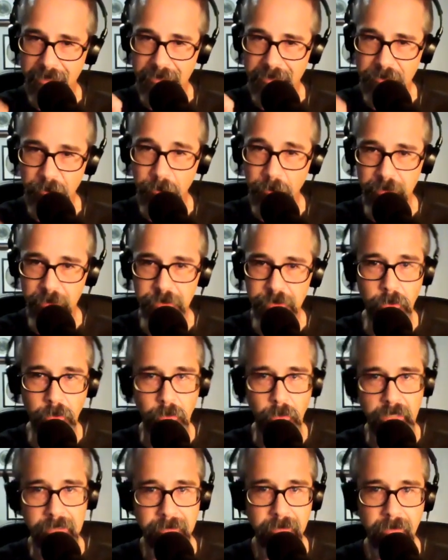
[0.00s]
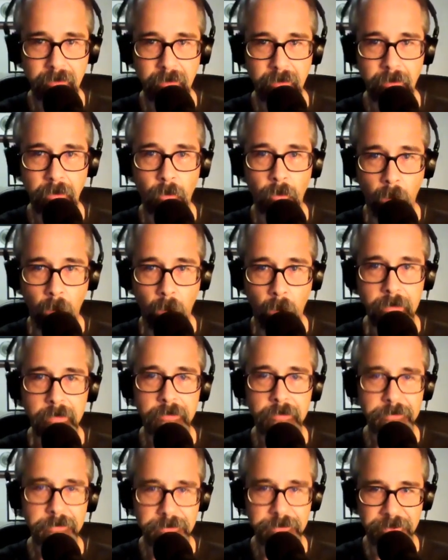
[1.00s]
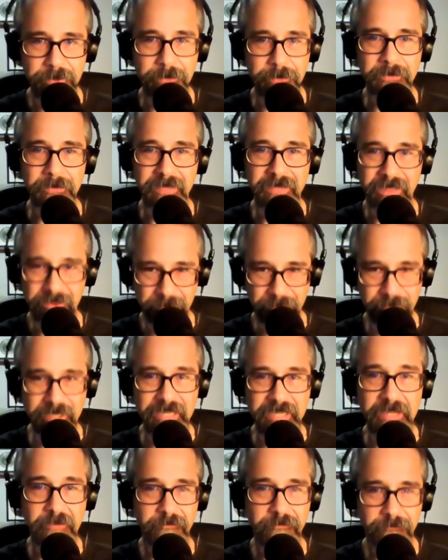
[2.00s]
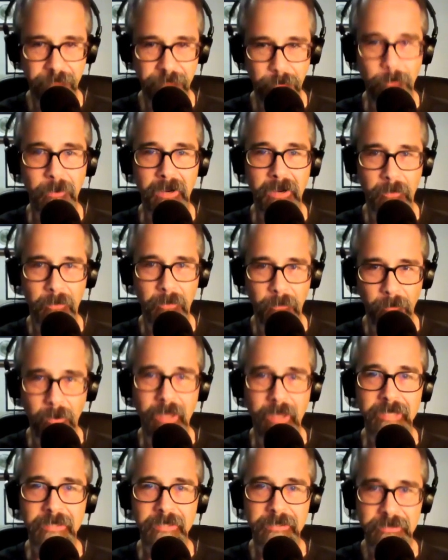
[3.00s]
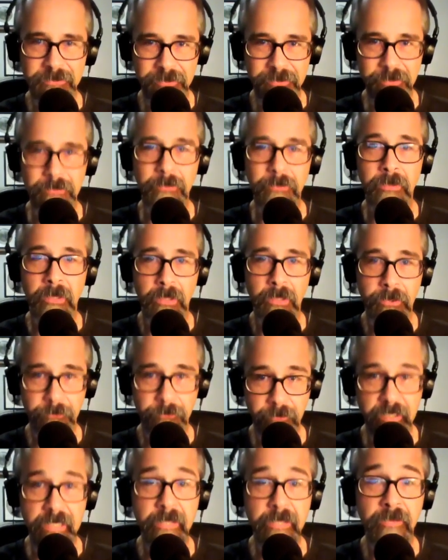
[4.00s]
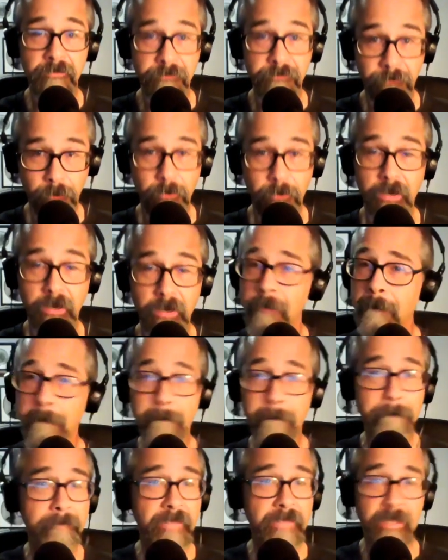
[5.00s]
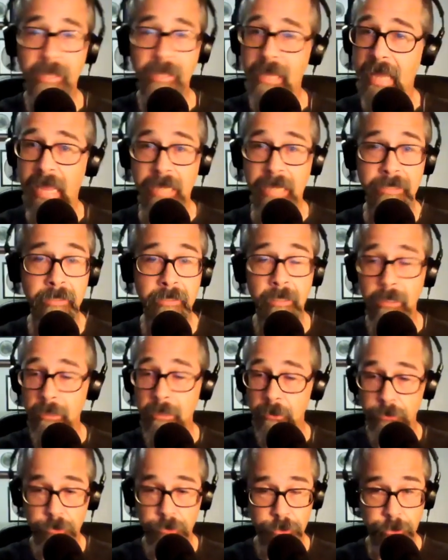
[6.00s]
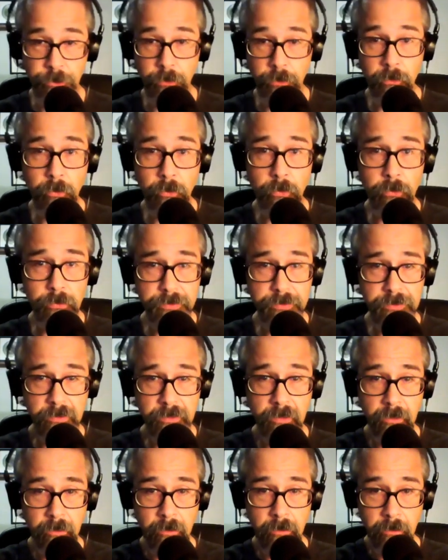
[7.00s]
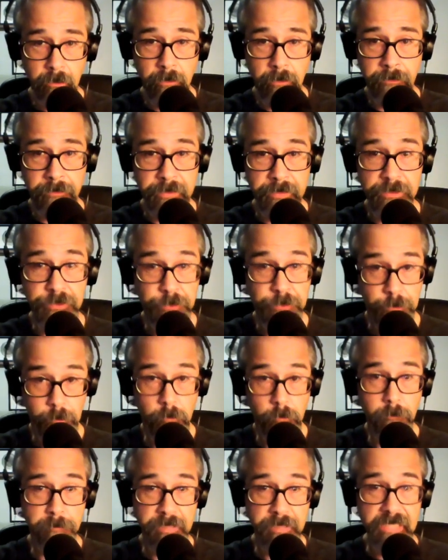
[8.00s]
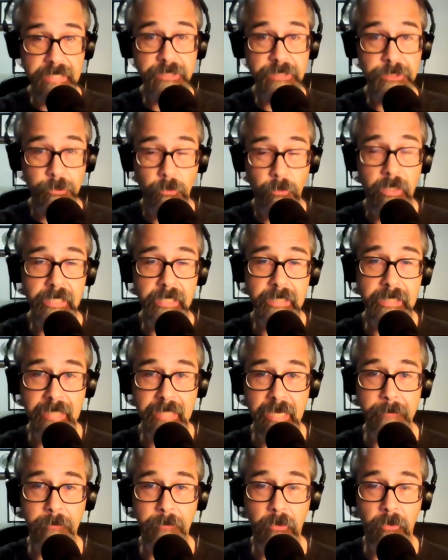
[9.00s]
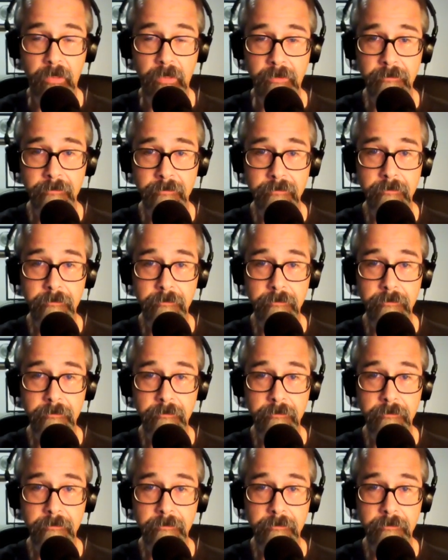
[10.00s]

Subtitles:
You can do it. 1, 2, 3, 4. 1, 2, 3, 4. And choose the 2 beats you want to clap on.